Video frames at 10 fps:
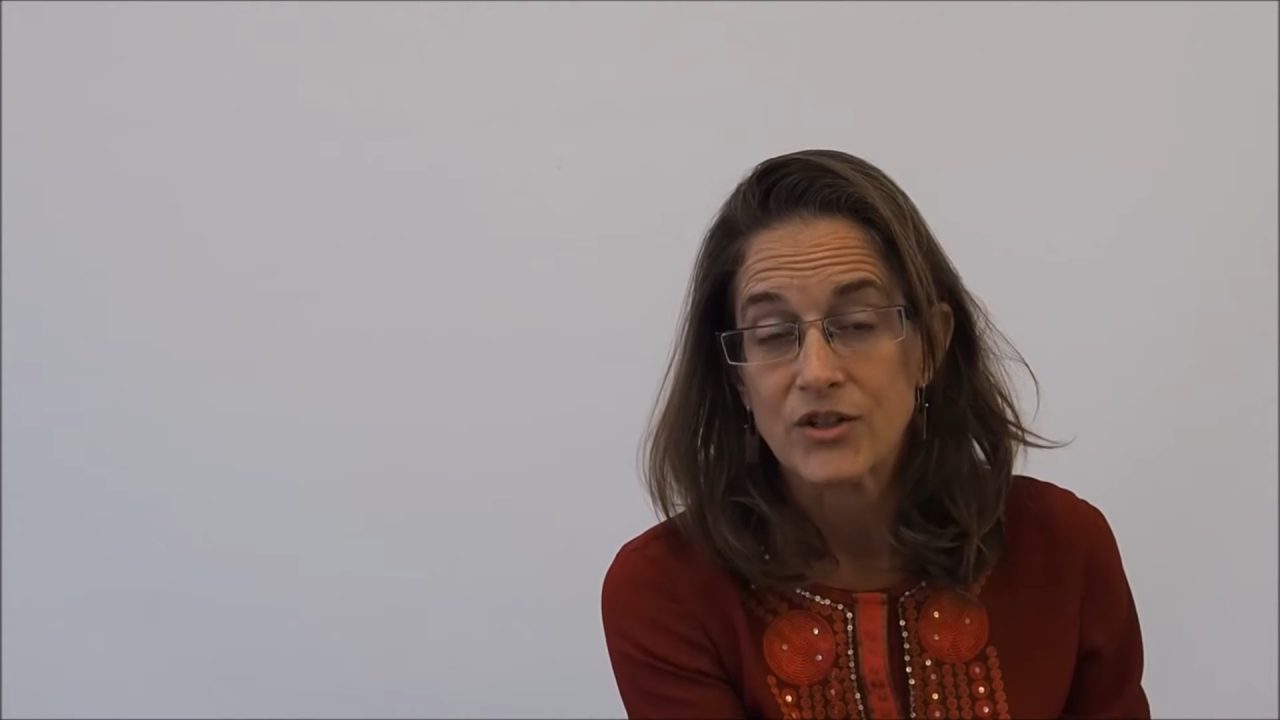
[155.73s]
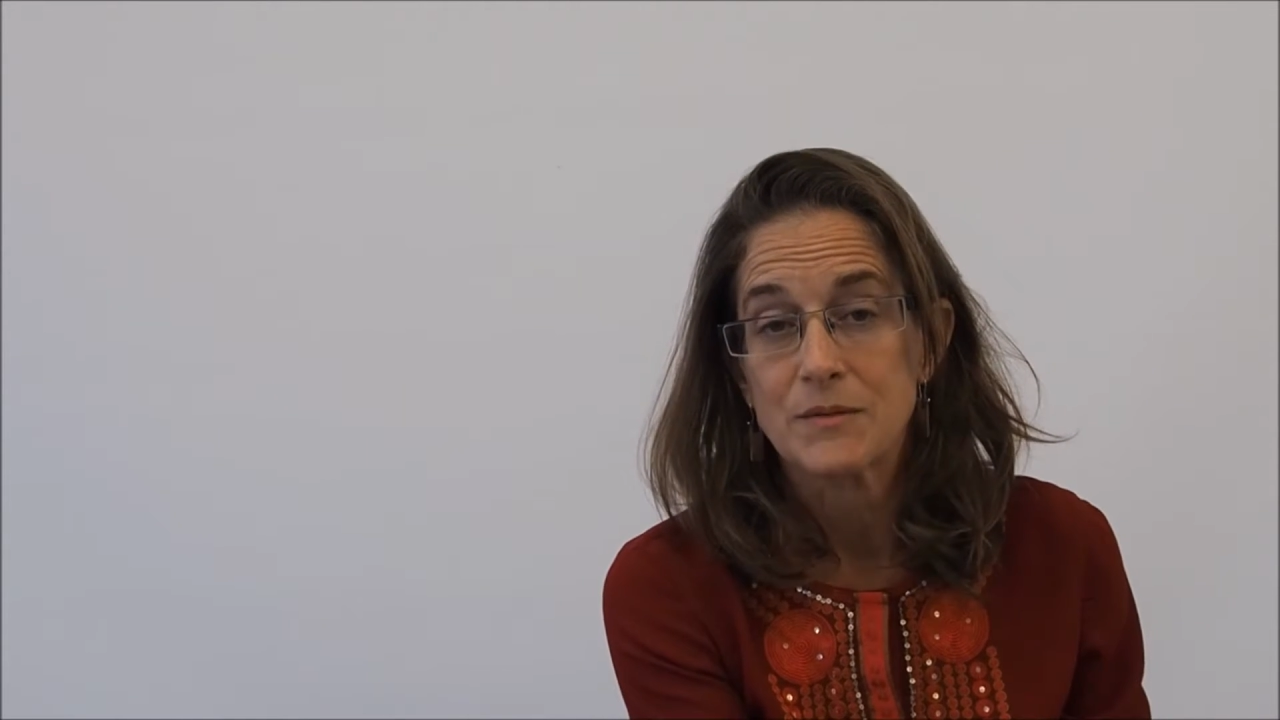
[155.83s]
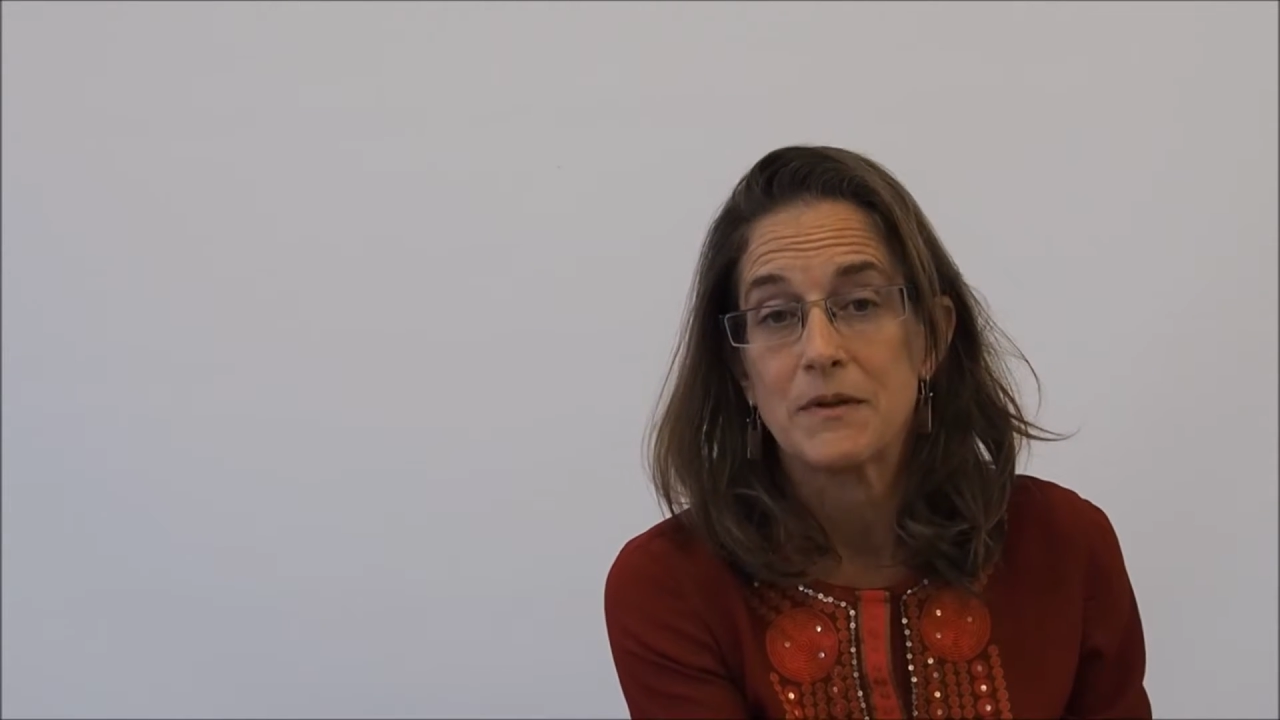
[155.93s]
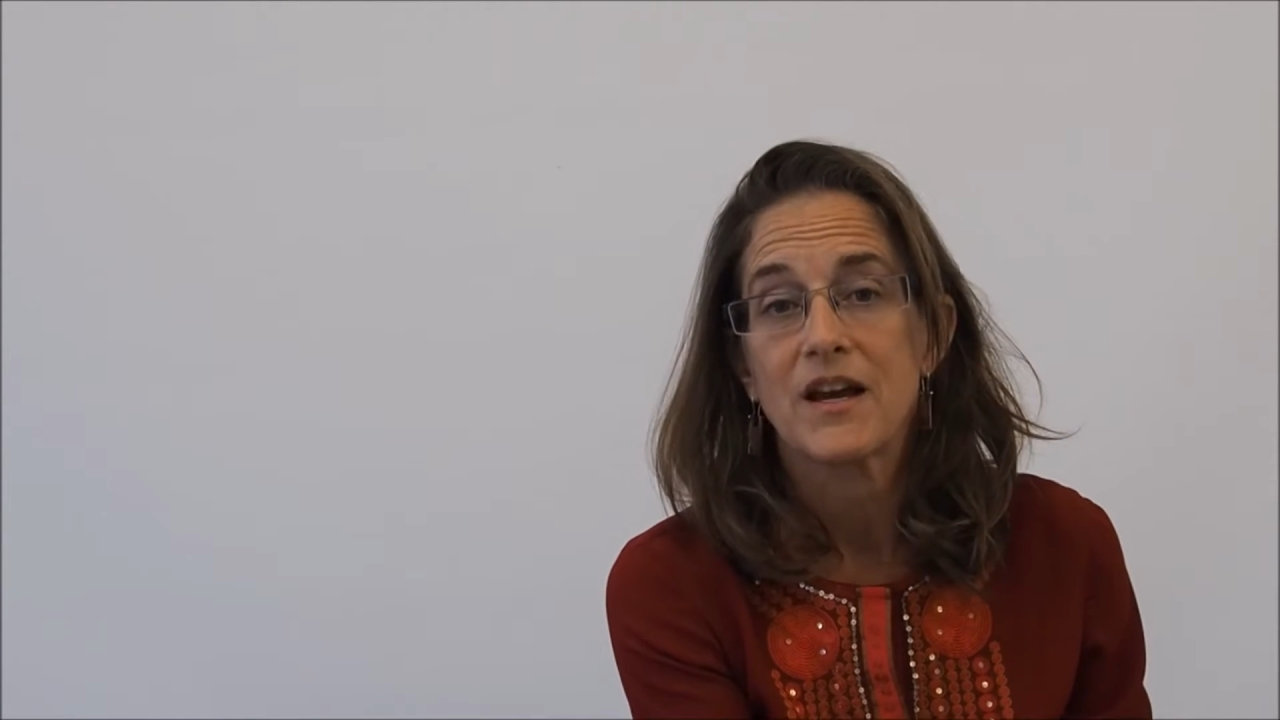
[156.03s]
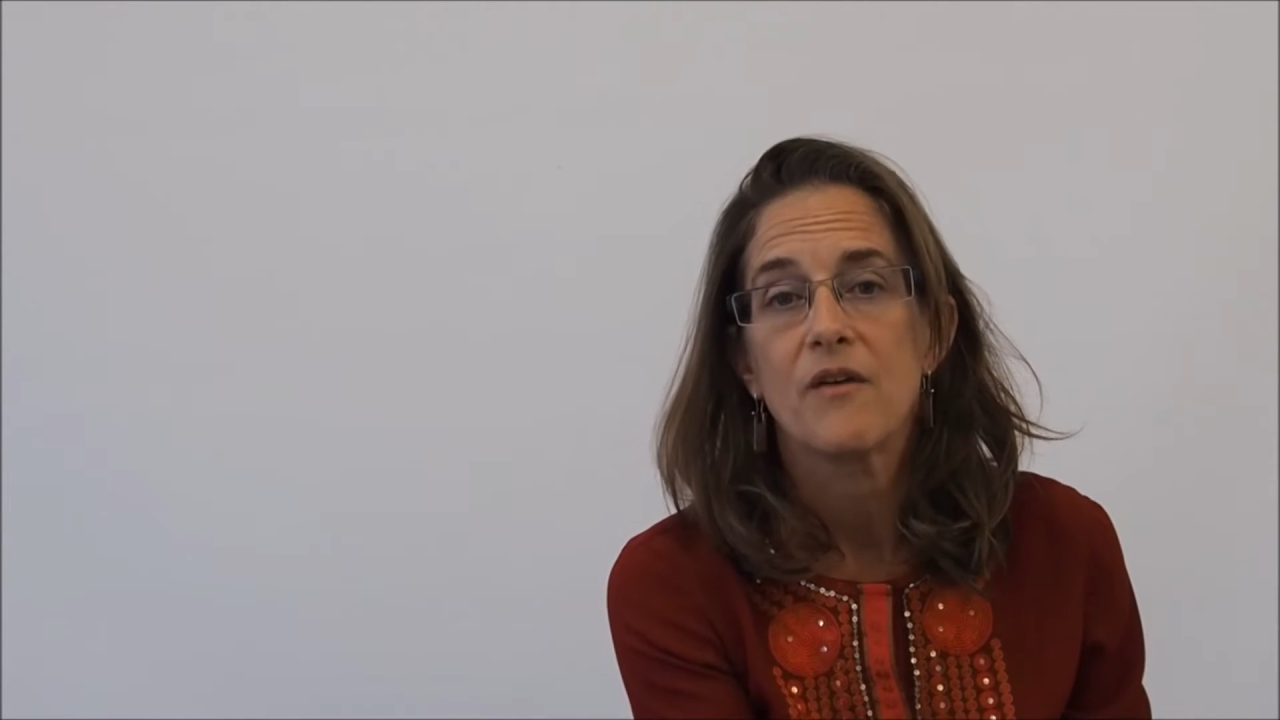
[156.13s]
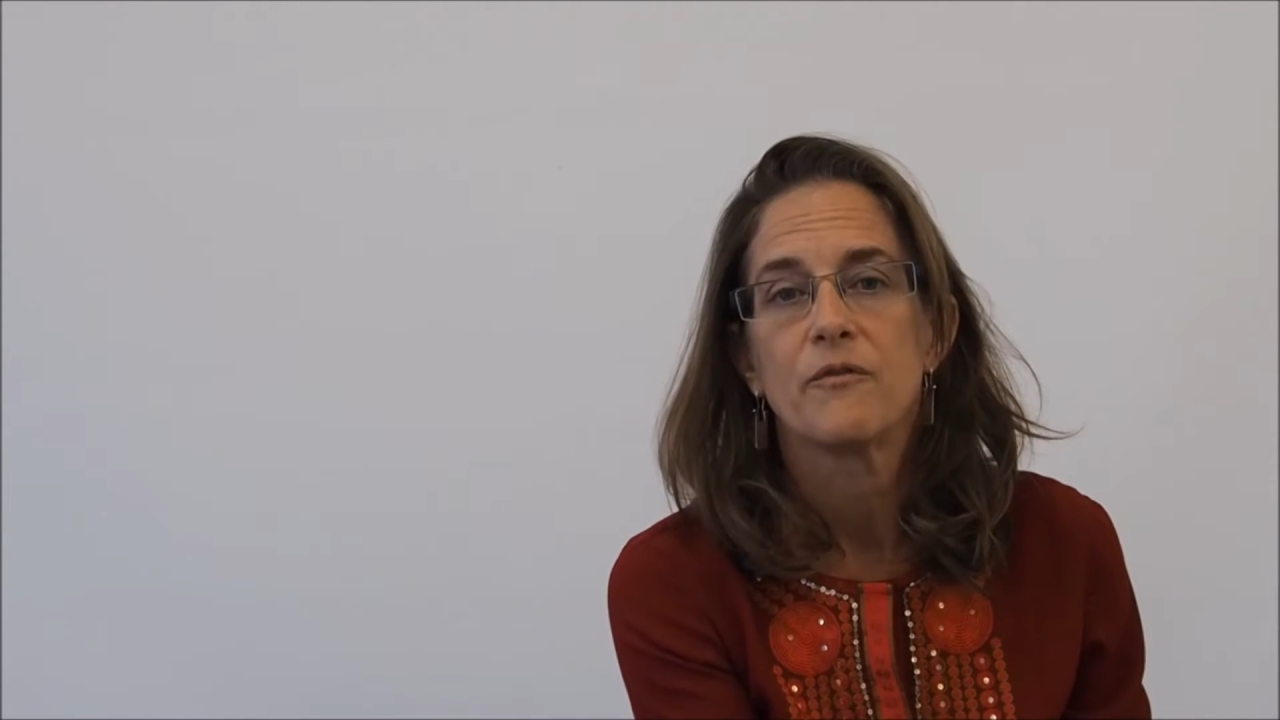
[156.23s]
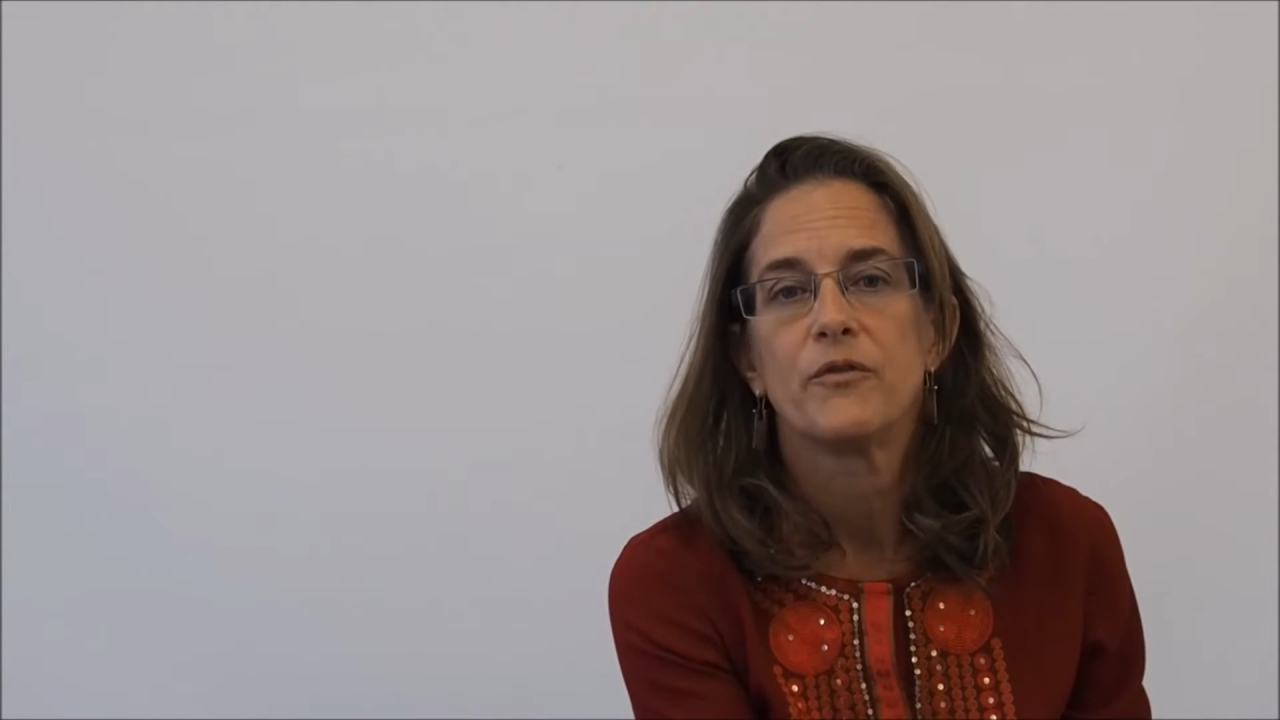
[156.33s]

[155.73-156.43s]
to become